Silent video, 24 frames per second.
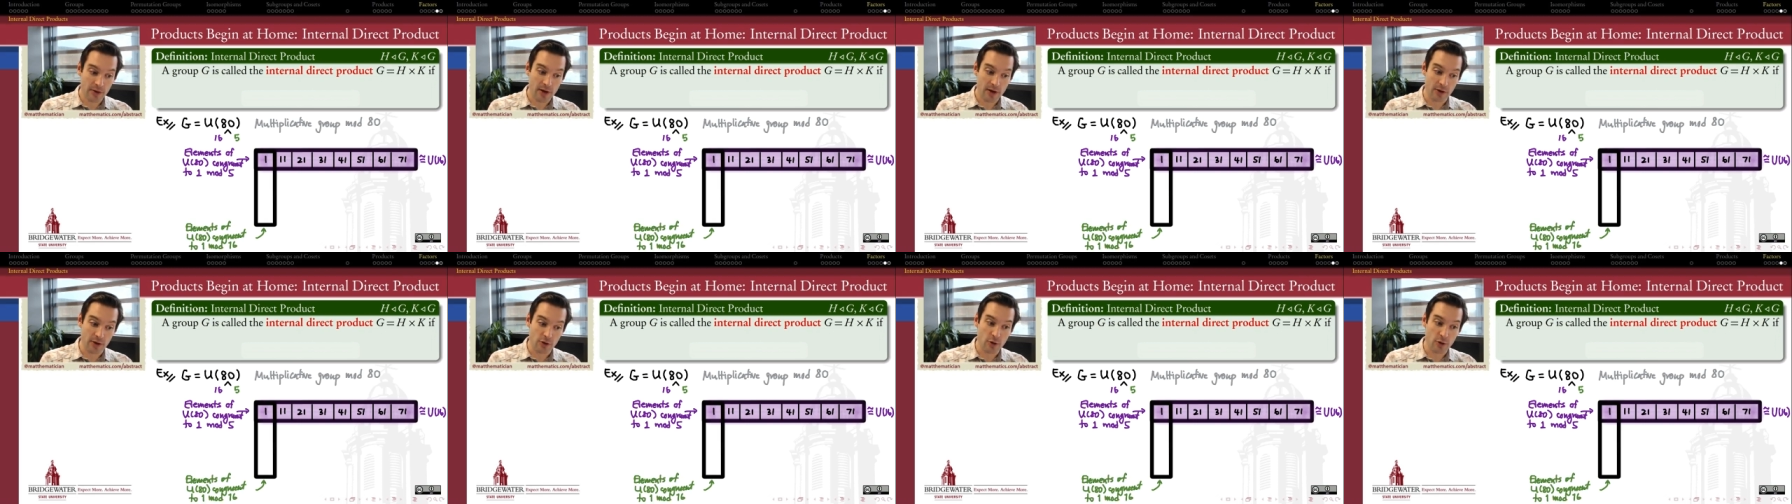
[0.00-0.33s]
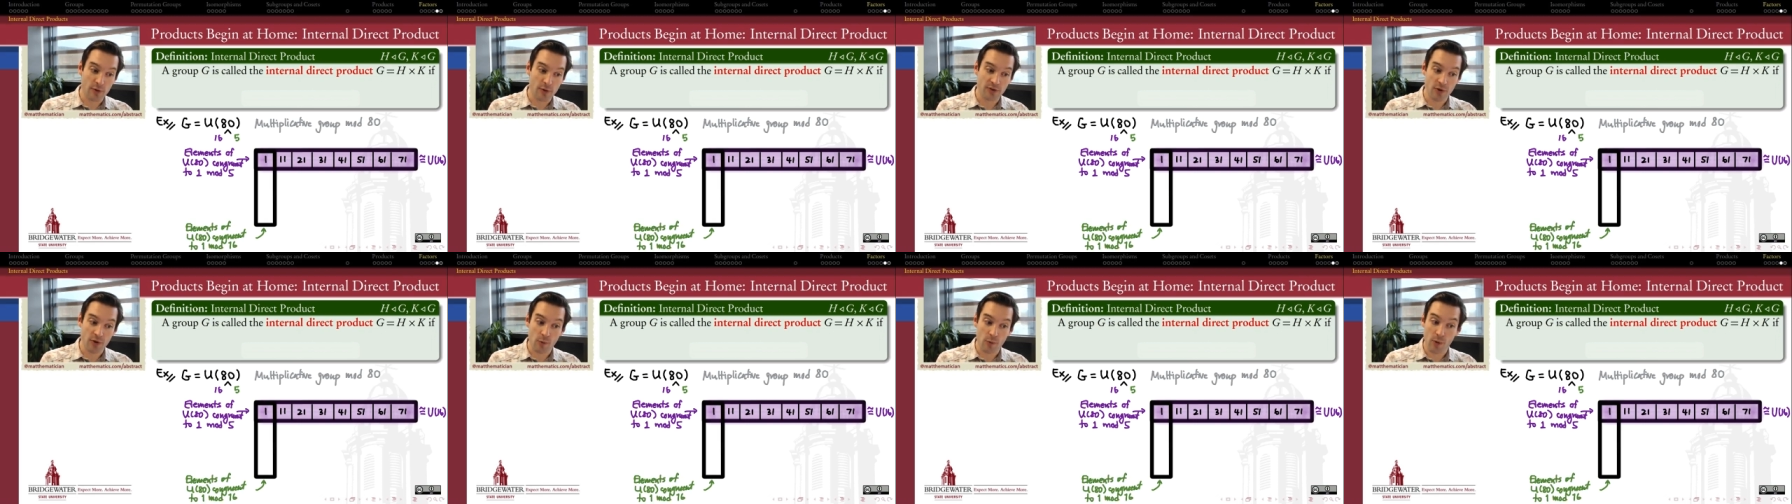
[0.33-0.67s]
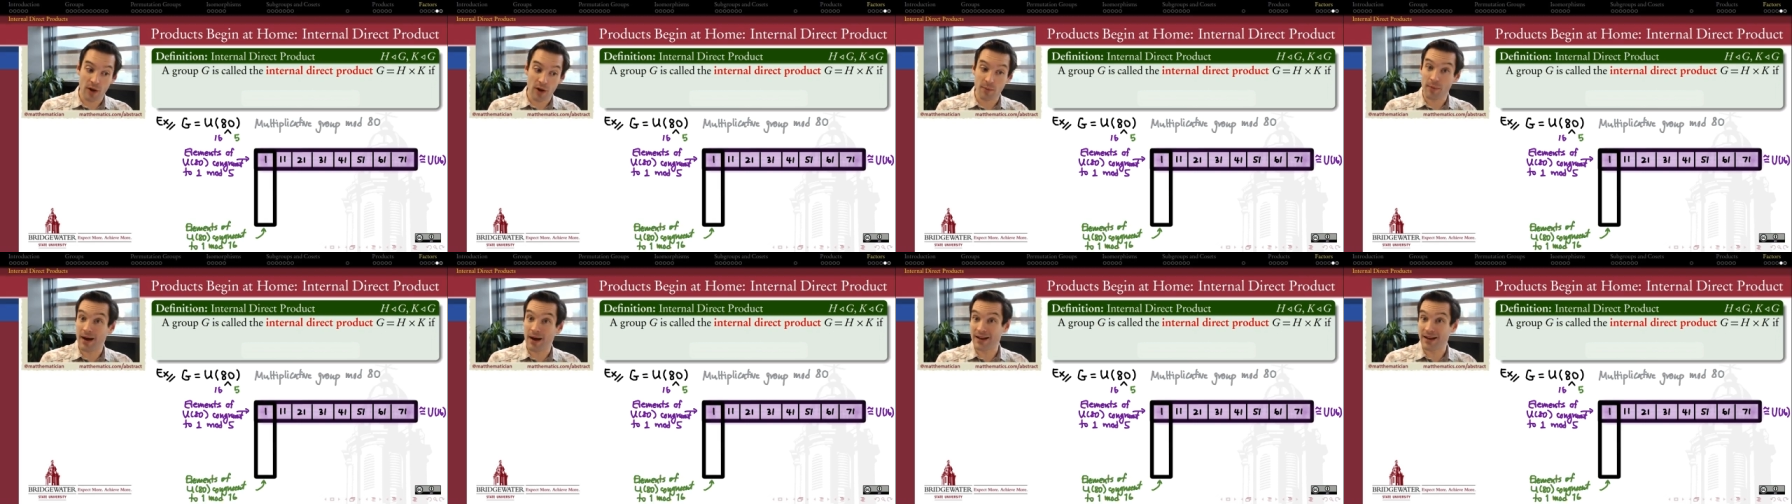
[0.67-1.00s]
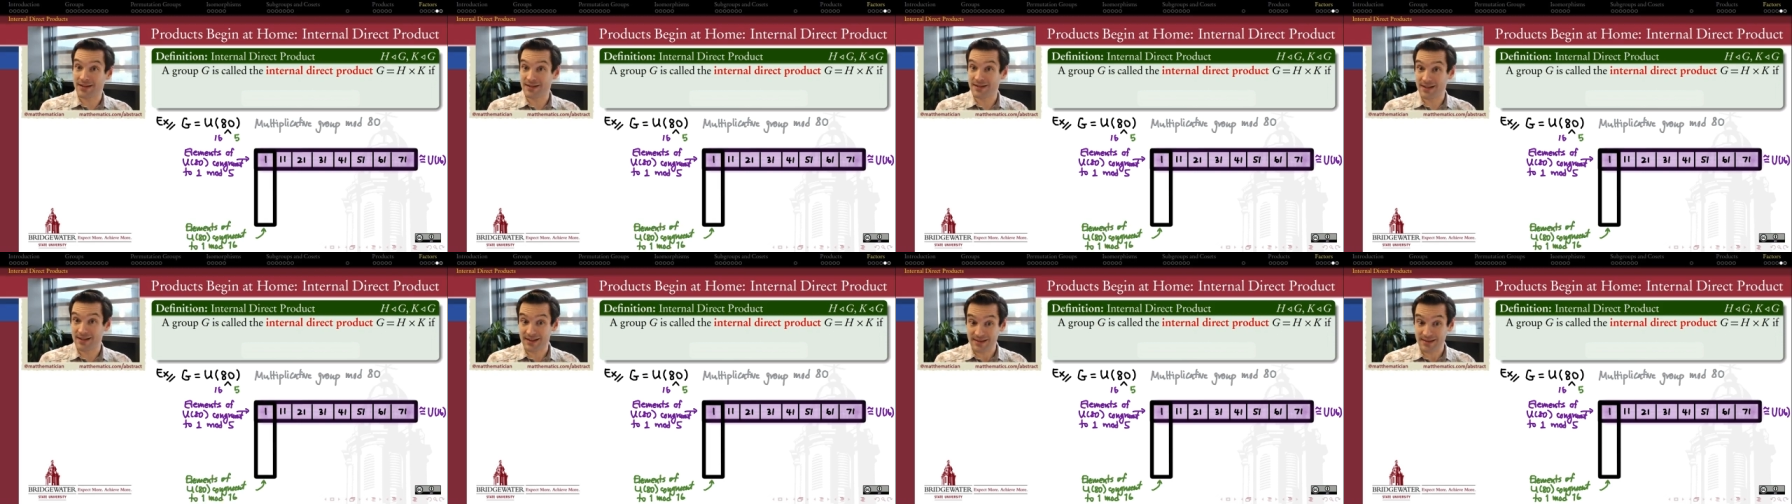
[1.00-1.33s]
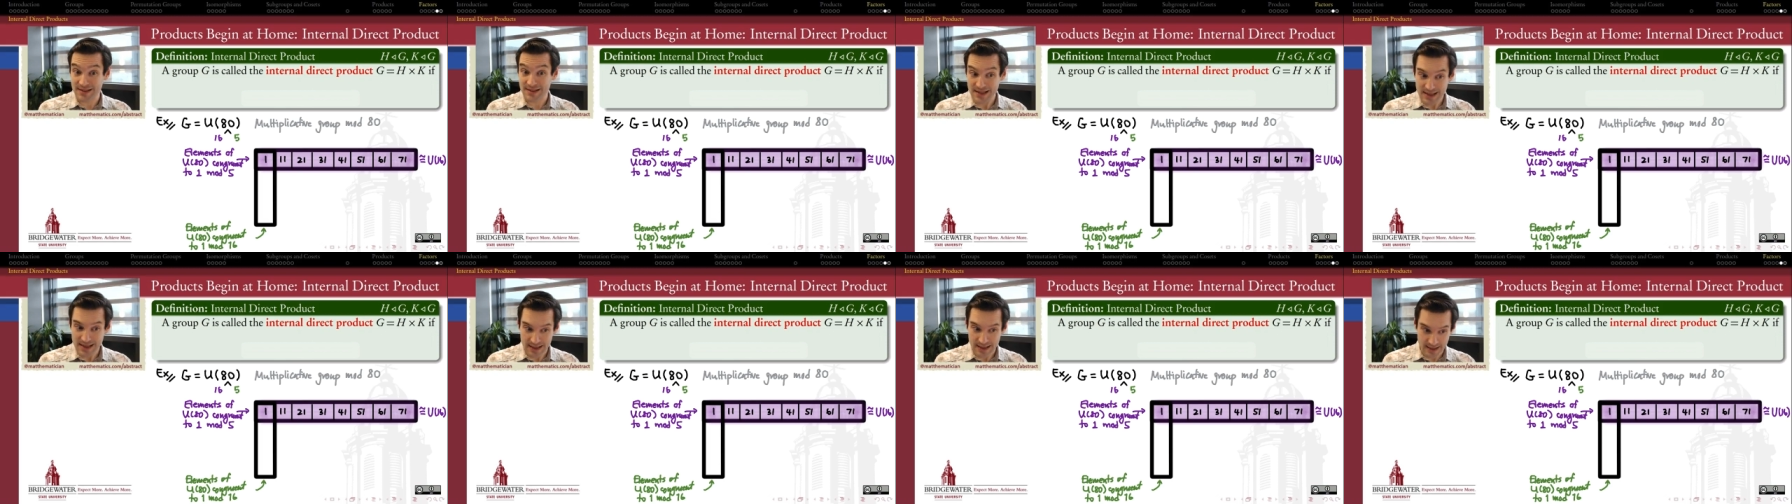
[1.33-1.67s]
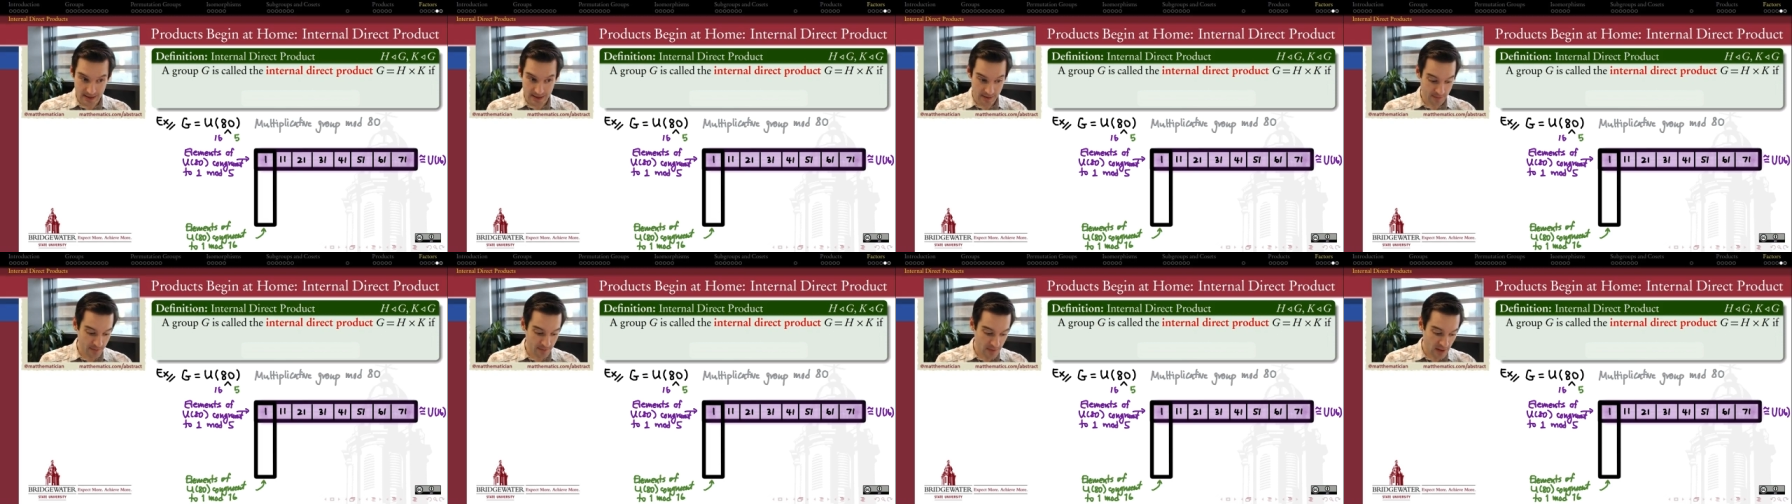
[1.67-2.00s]
are congruent to 1 mod
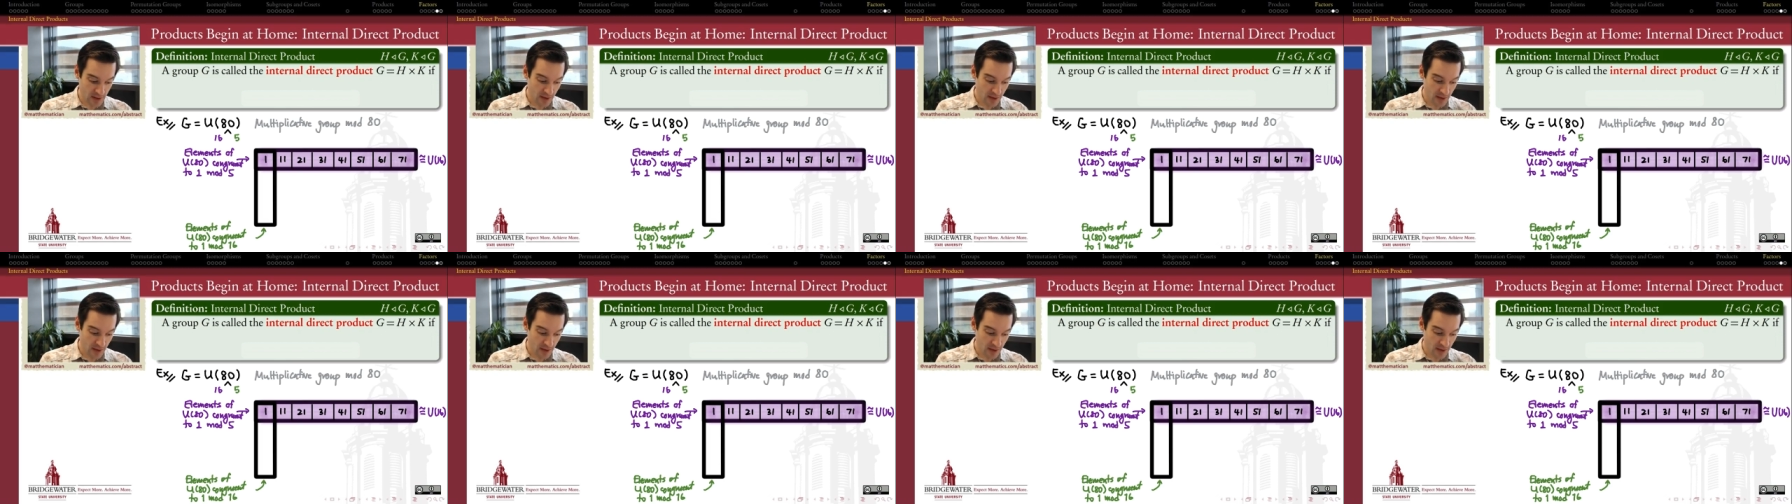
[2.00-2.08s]
16.